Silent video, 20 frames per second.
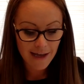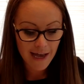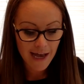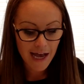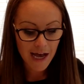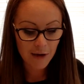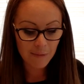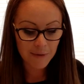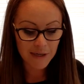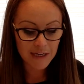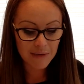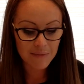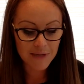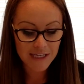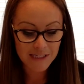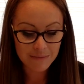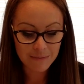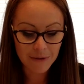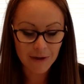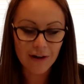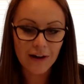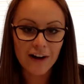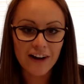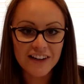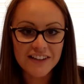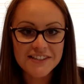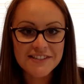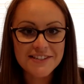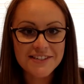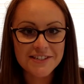how many baseball
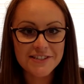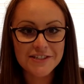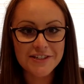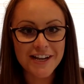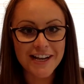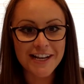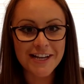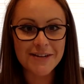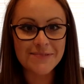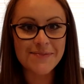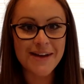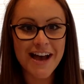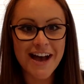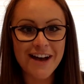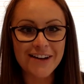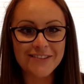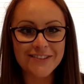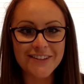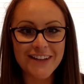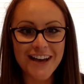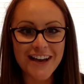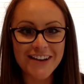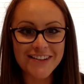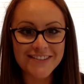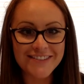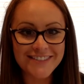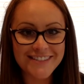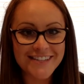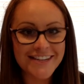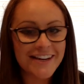cards does Jacob have
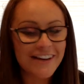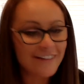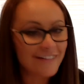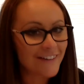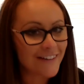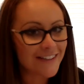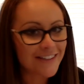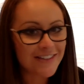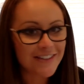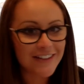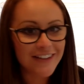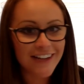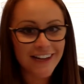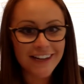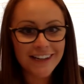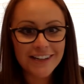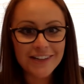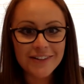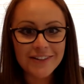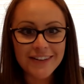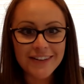left? Once you're done, you